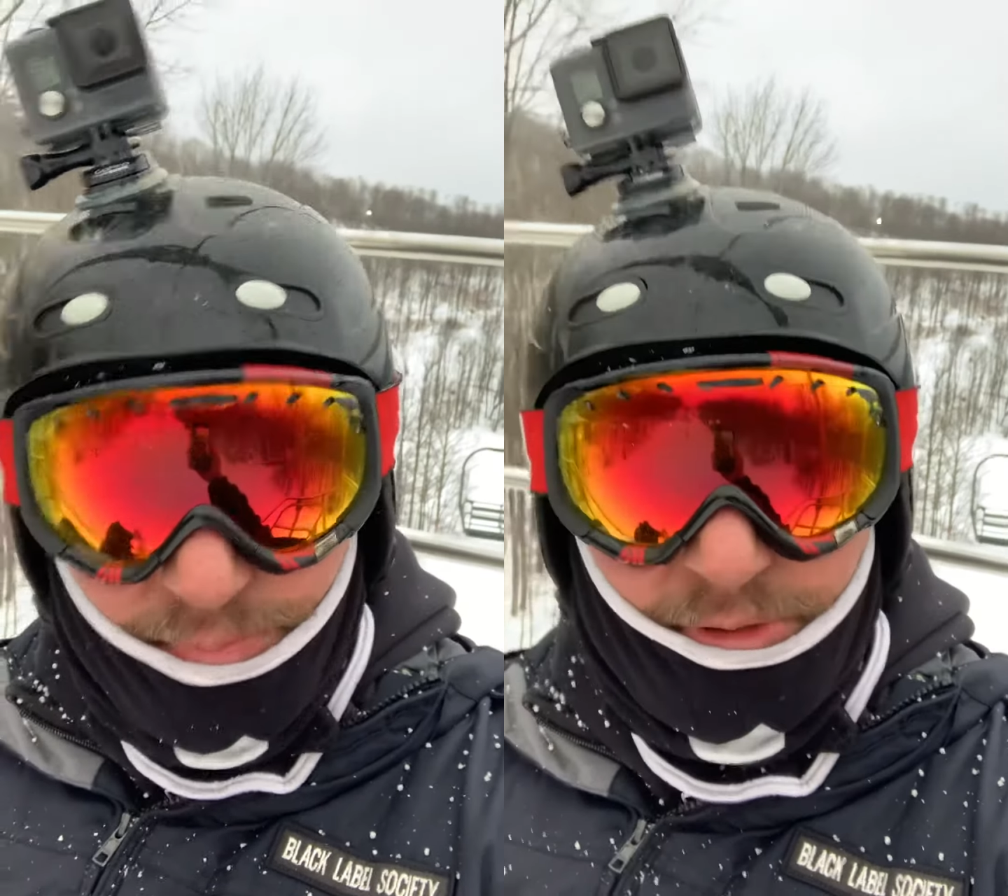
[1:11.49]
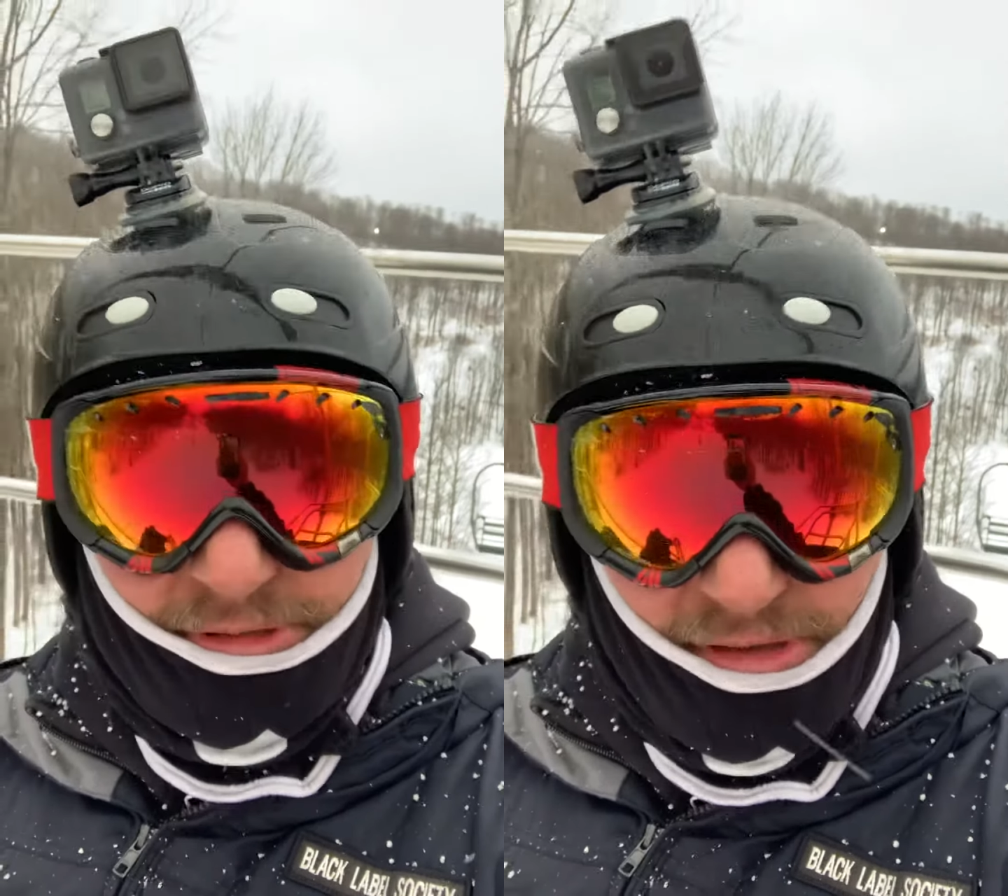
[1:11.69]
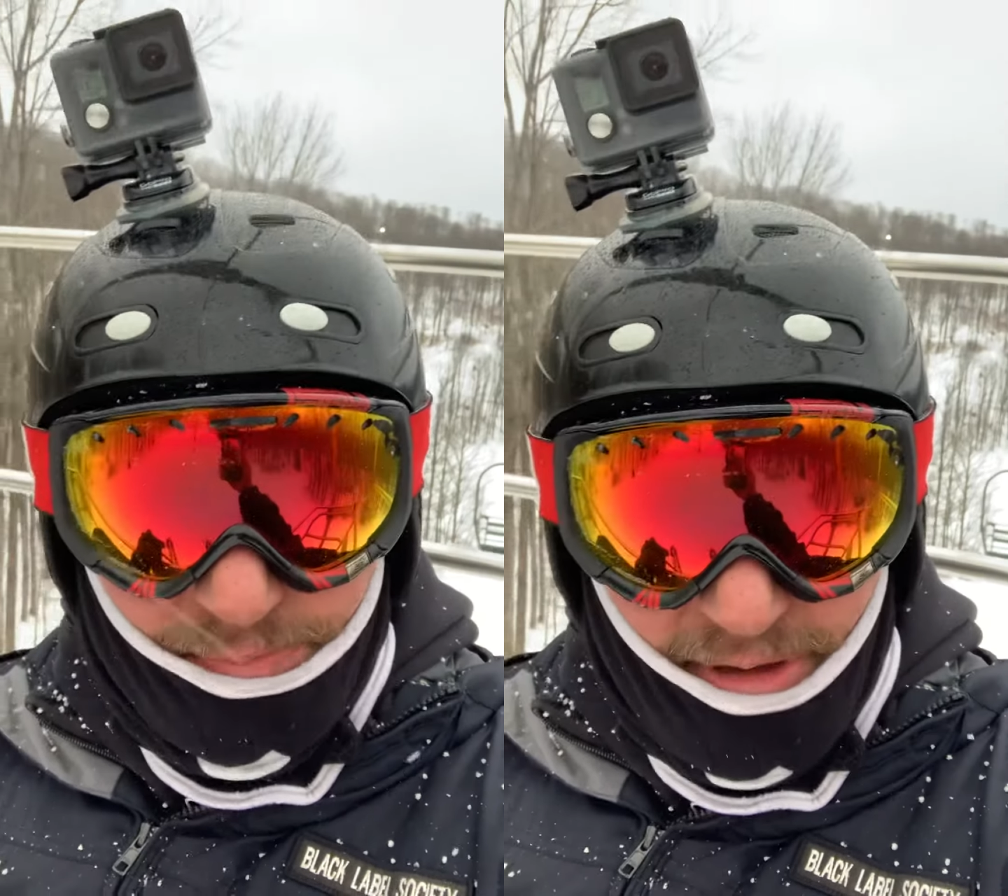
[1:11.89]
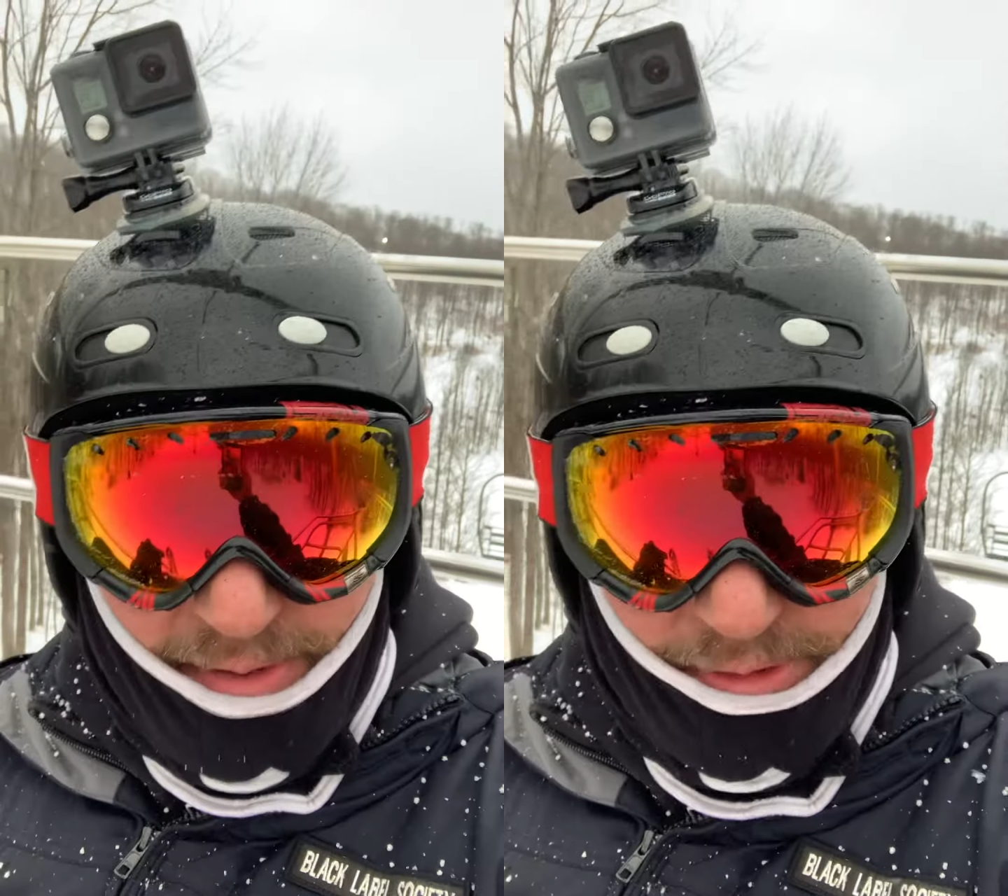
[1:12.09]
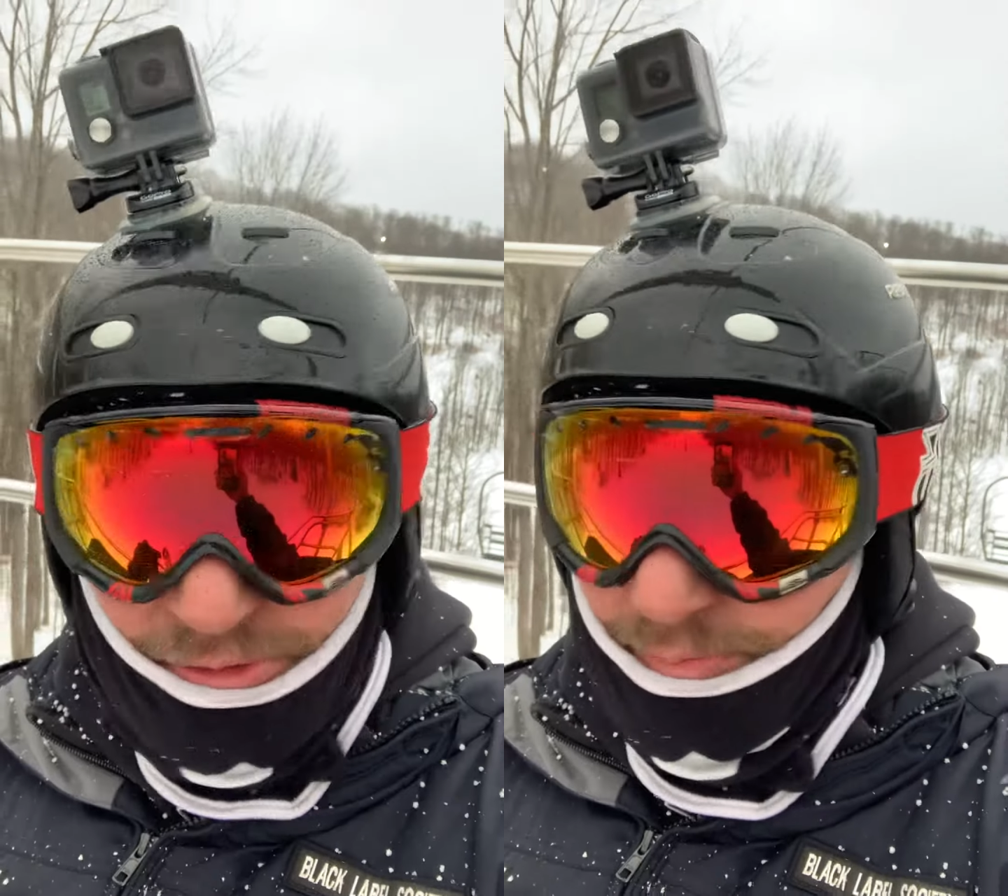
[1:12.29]
please keep
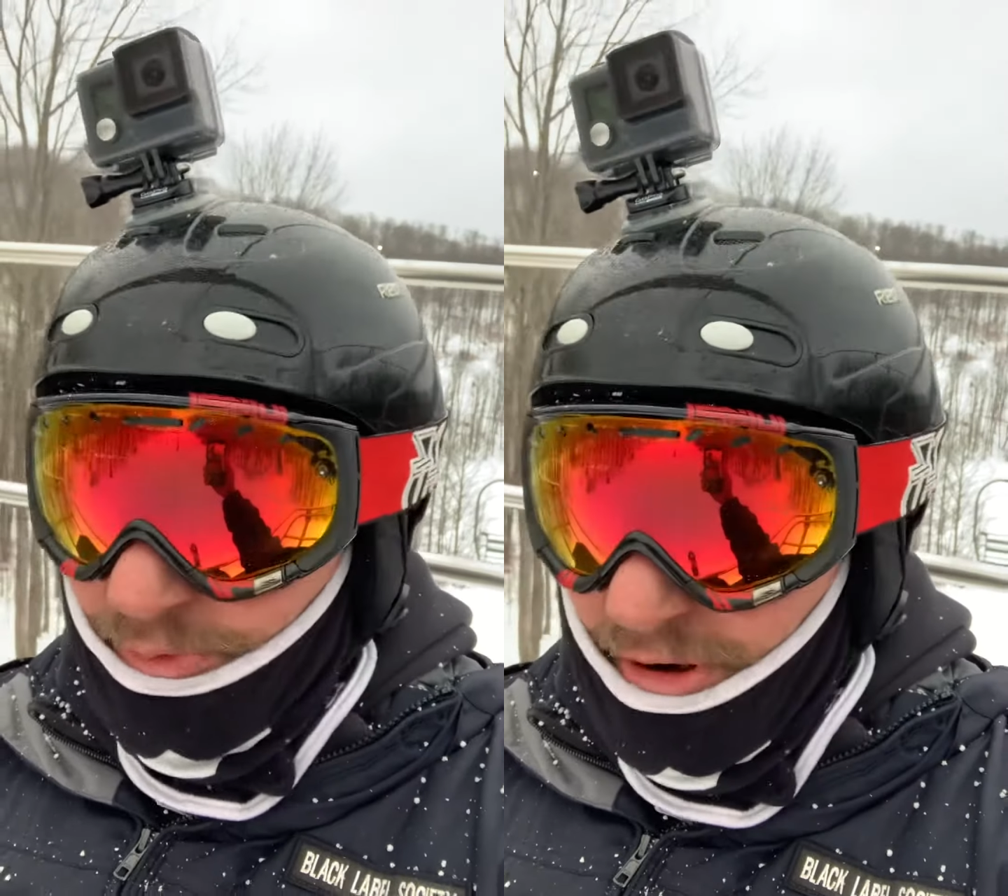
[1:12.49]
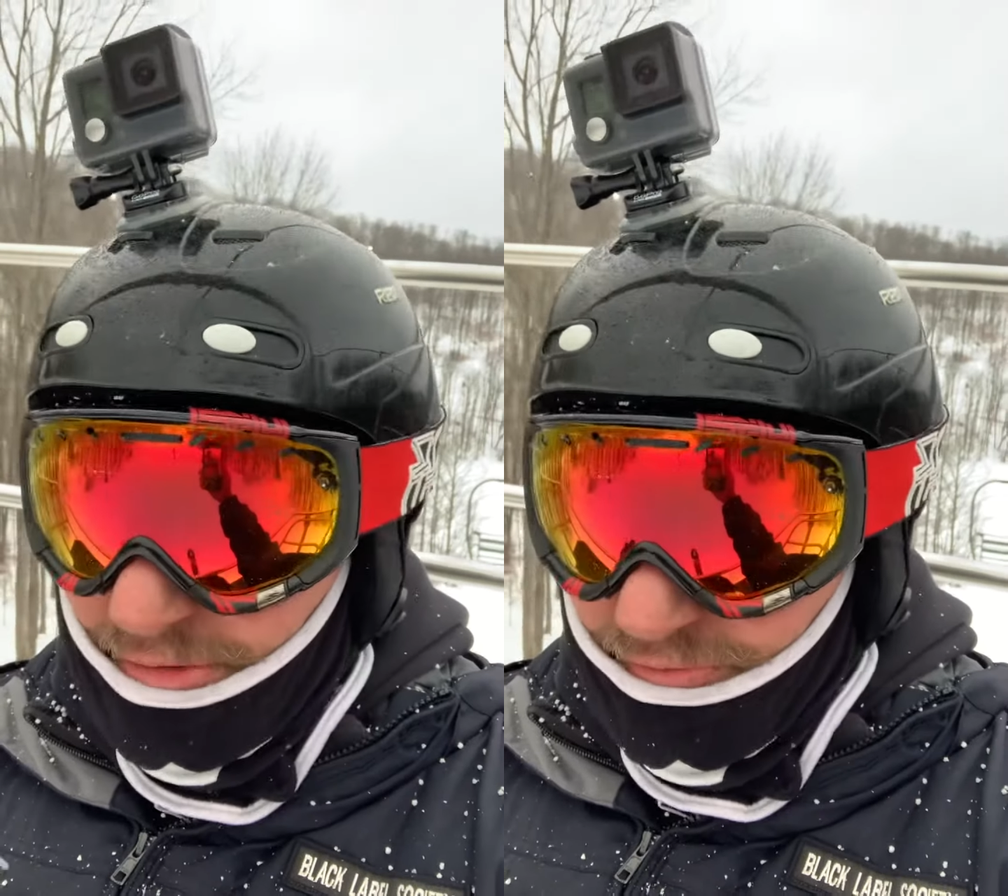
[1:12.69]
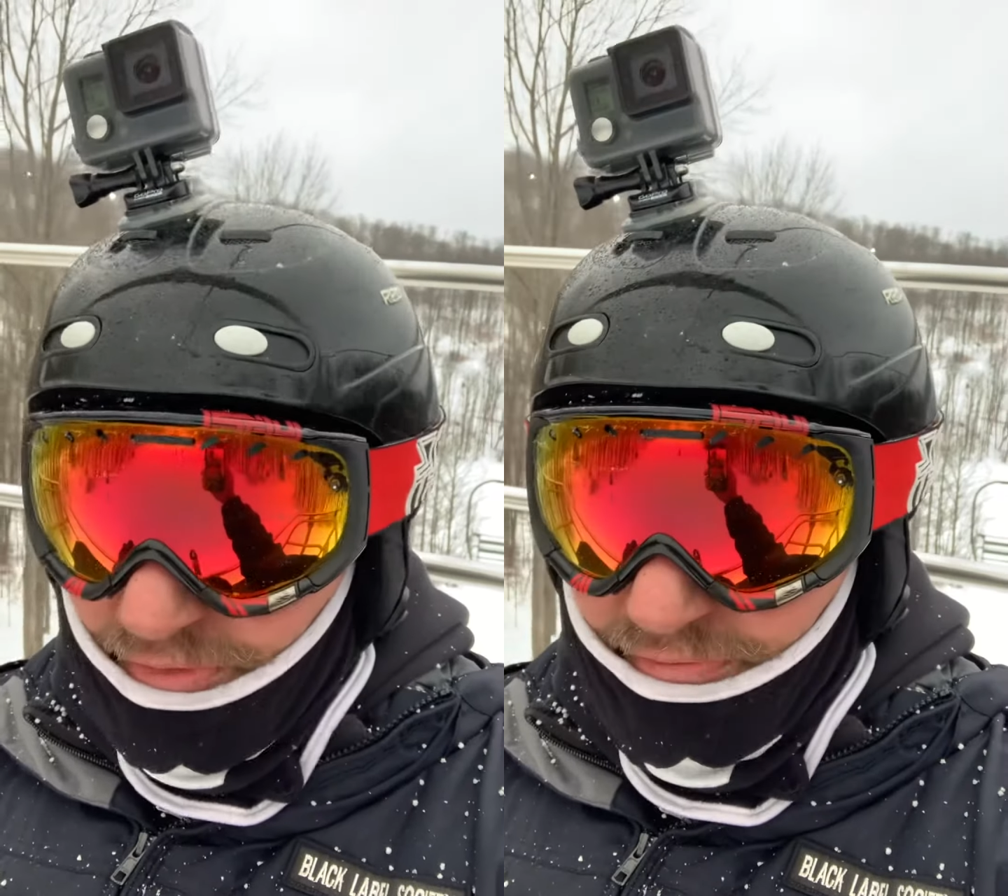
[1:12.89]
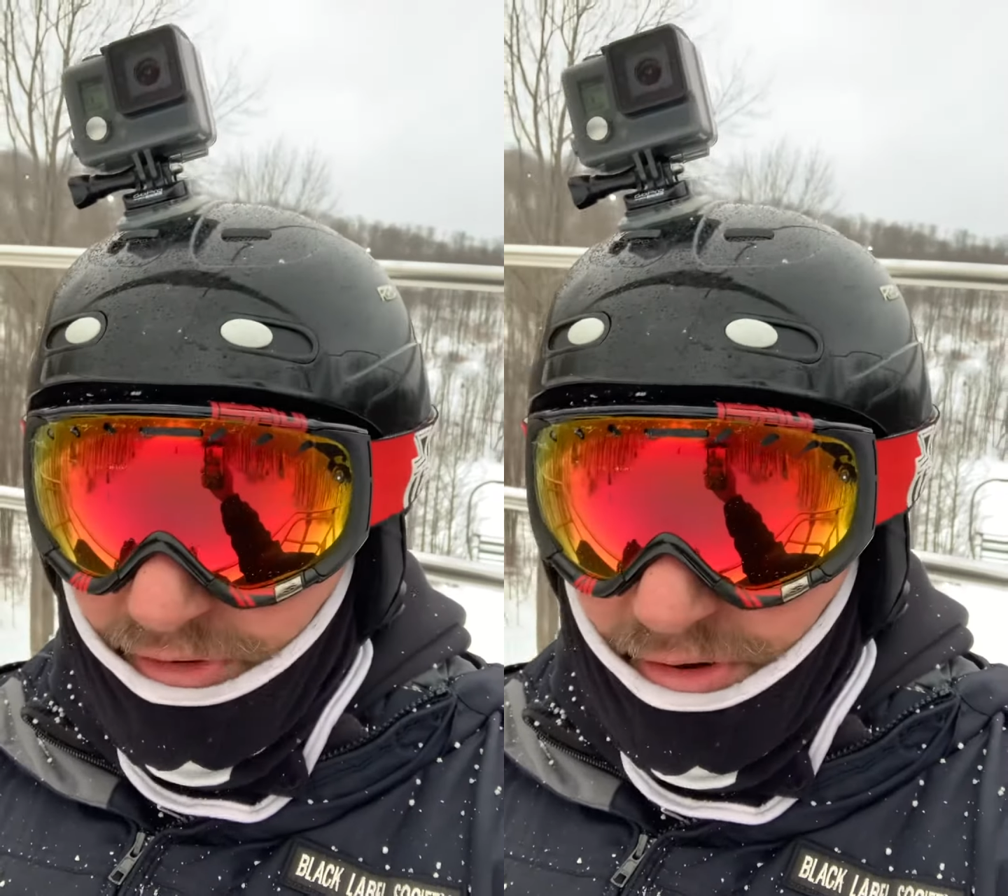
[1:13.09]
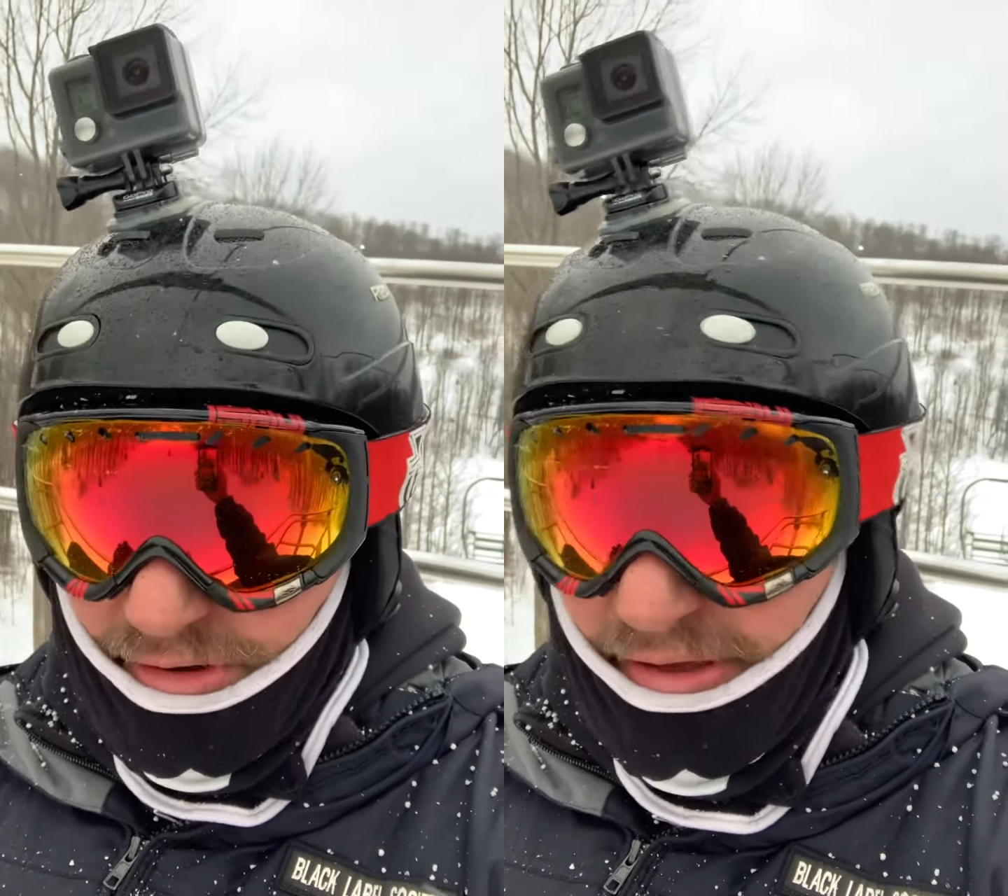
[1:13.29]
Tommy in your prayers for a
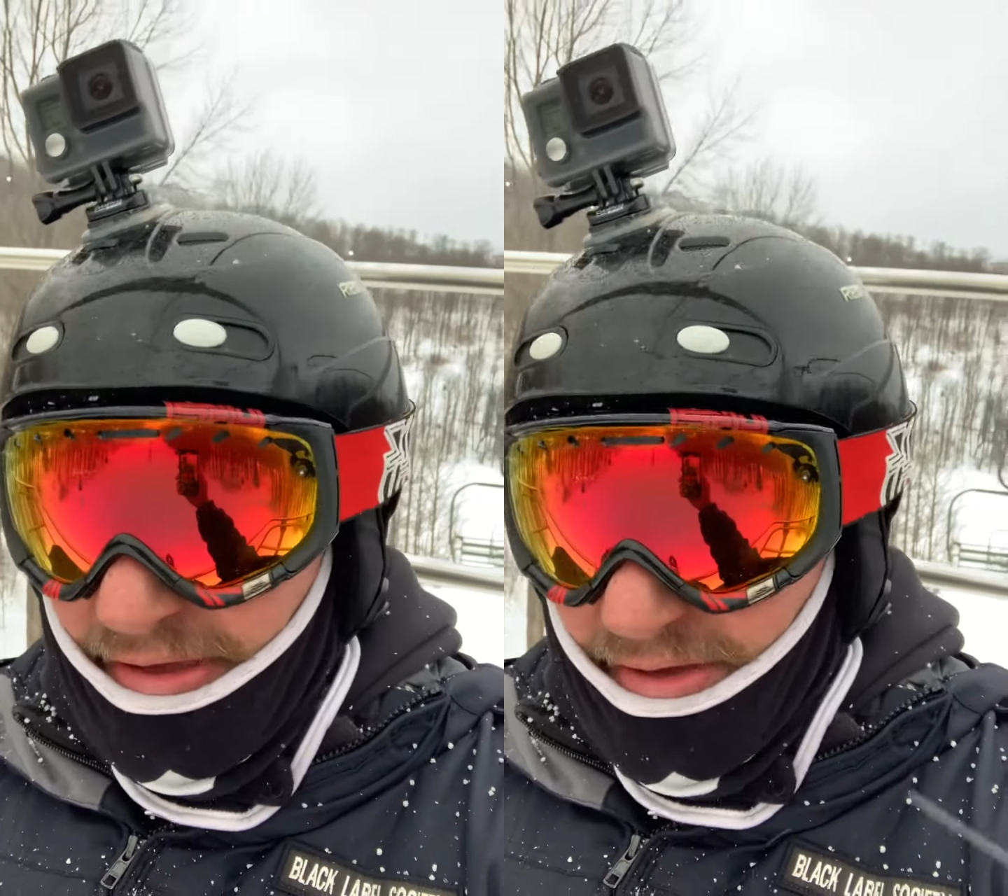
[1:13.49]
very,